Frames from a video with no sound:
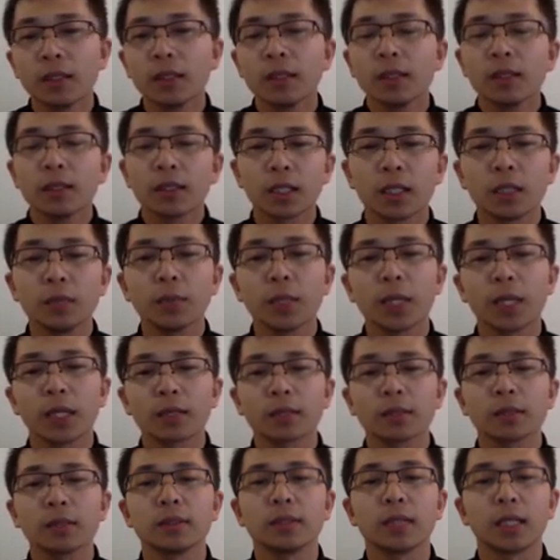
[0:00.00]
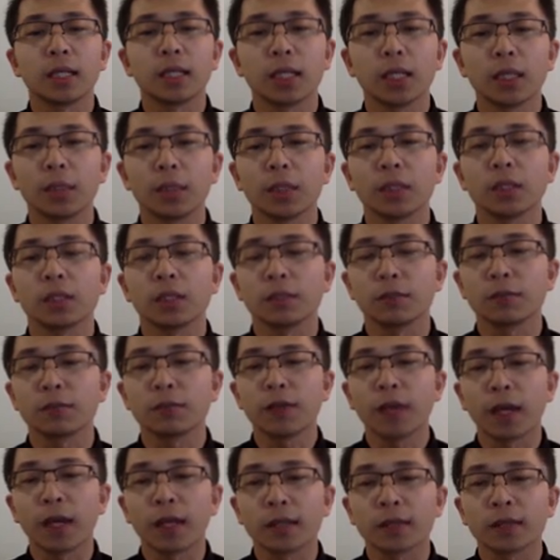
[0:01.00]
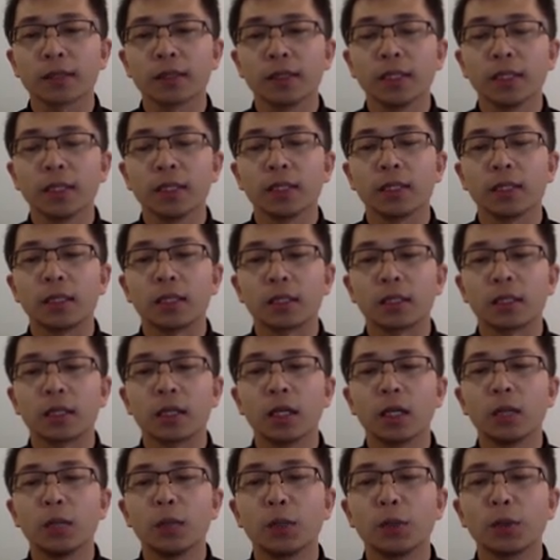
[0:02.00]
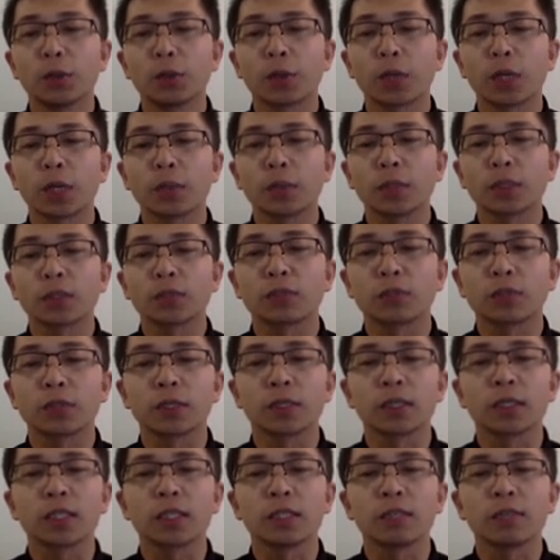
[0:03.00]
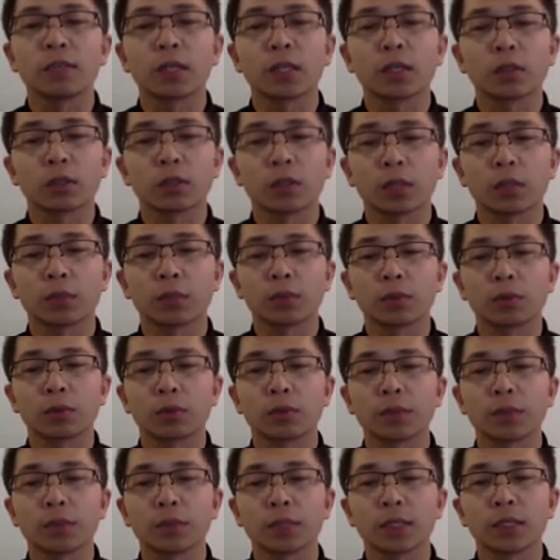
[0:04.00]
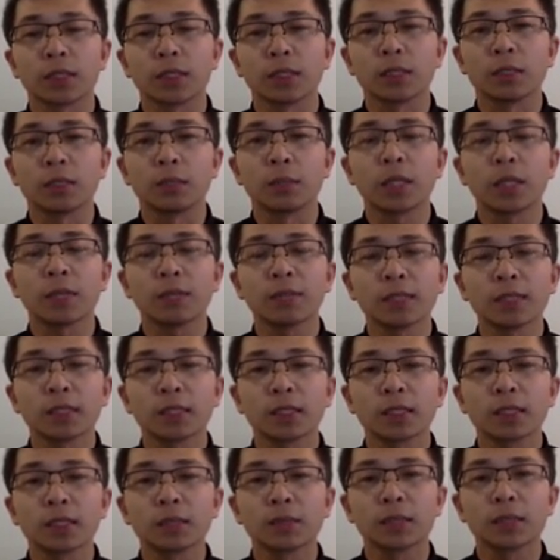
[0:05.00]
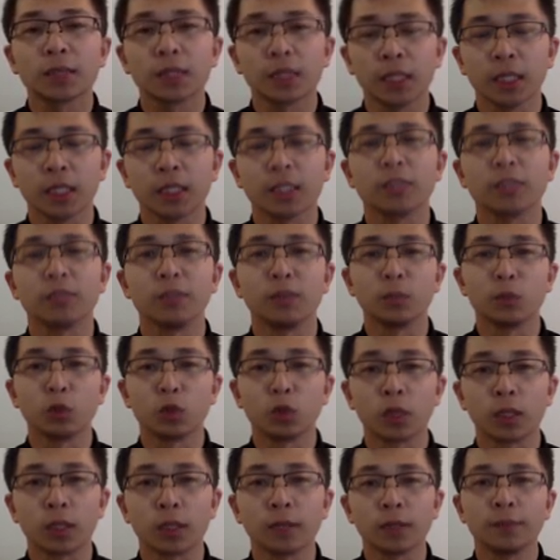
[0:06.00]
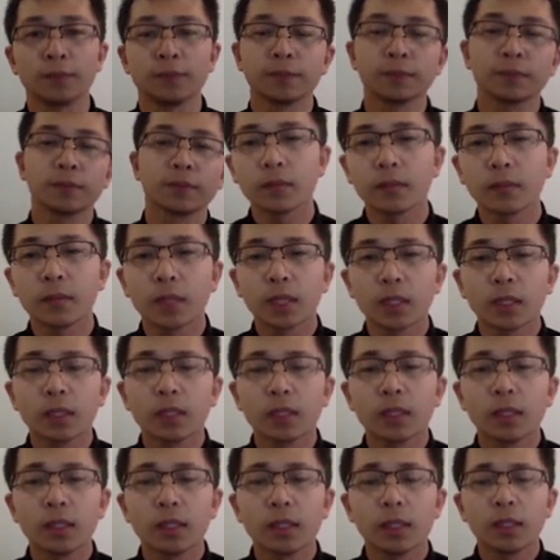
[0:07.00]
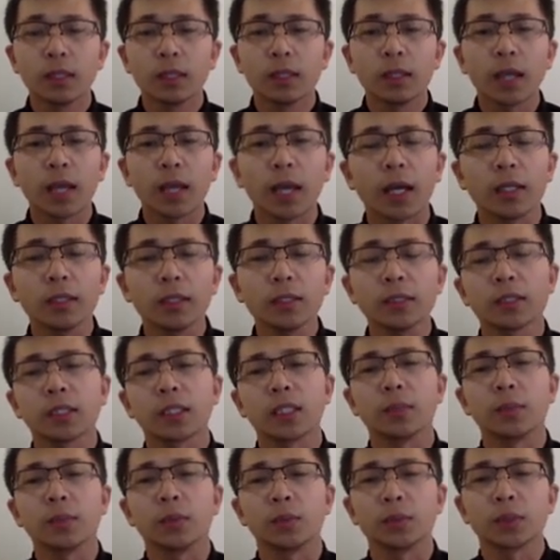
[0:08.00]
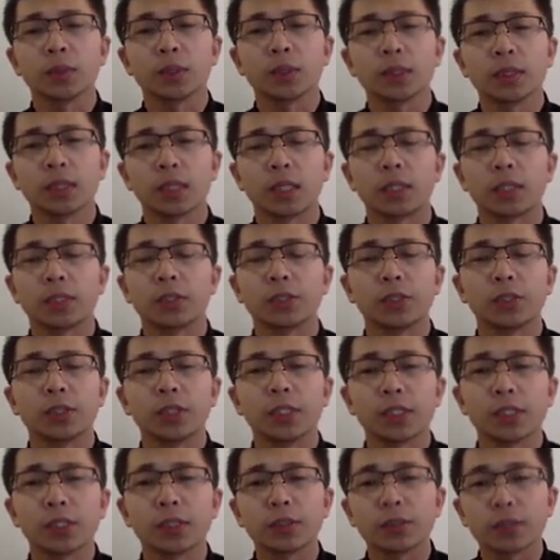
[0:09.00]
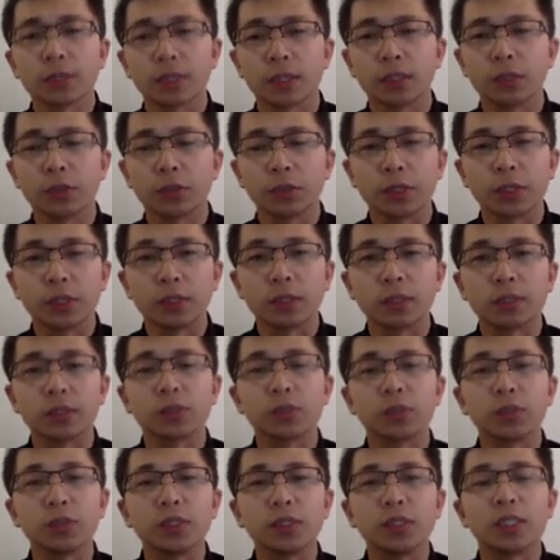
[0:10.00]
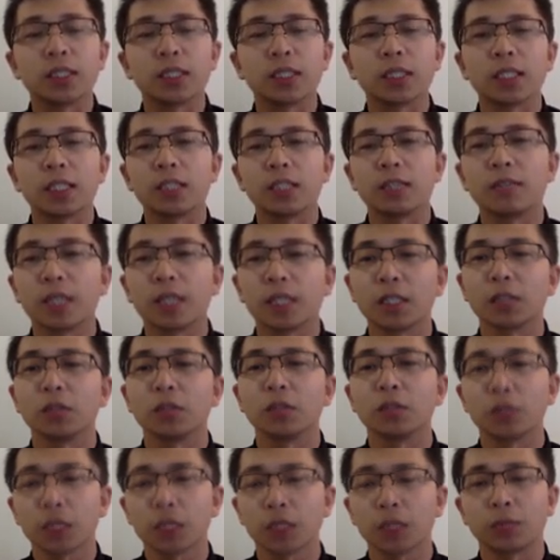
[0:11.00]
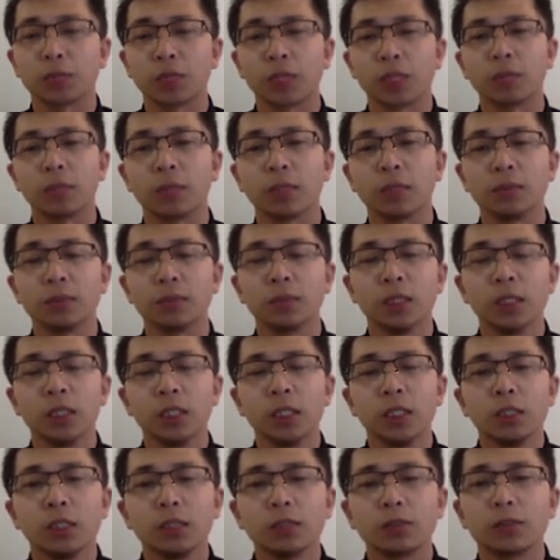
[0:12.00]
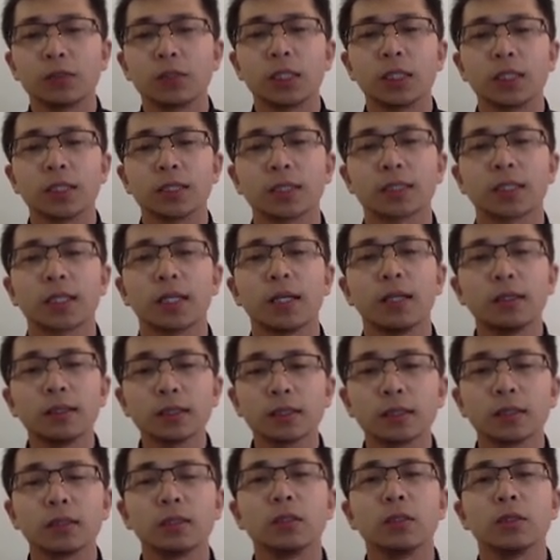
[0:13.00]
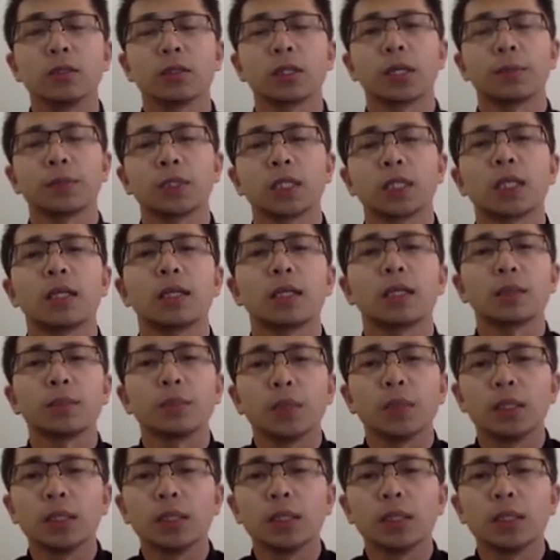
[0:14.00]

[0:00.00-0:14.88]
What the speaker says: Compact, dynamic, and fast are common requirements for the key-value lookup programs in the above systems and even more. Hash tables are traditional solutions to the key-value lookup problem for its constant lookup time.